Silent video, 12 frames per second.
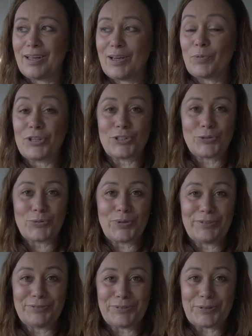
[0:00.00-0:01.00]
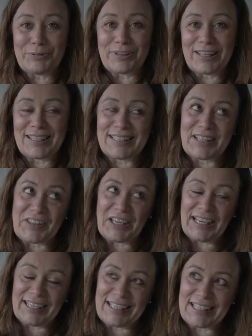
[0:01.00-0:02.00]
which are all in focus and the
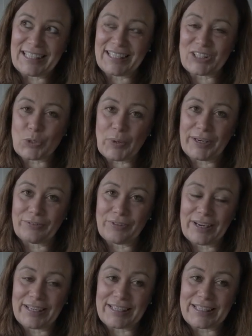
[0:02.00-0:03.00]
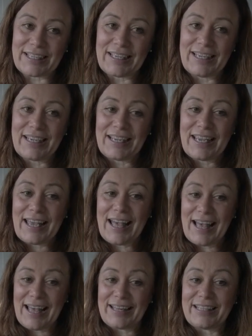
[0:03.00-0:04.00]
lighting is quite right,
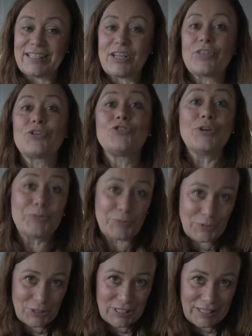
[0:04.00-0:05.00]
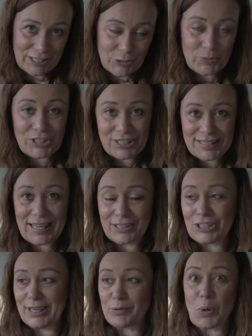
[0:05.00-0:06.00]
and the drone footage, which is
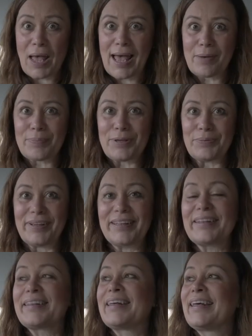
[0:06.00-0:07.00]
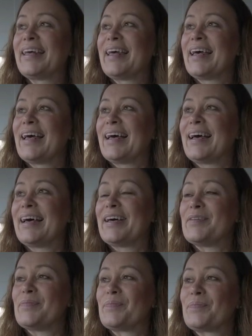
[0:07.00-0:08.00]
actually I'm quite happy with,
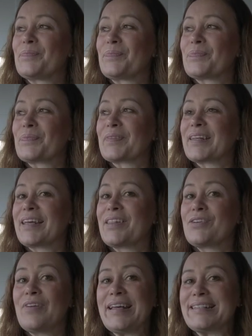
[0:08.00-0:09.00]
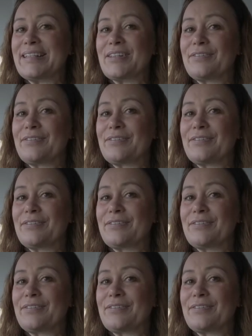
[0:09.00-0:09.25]
the rest of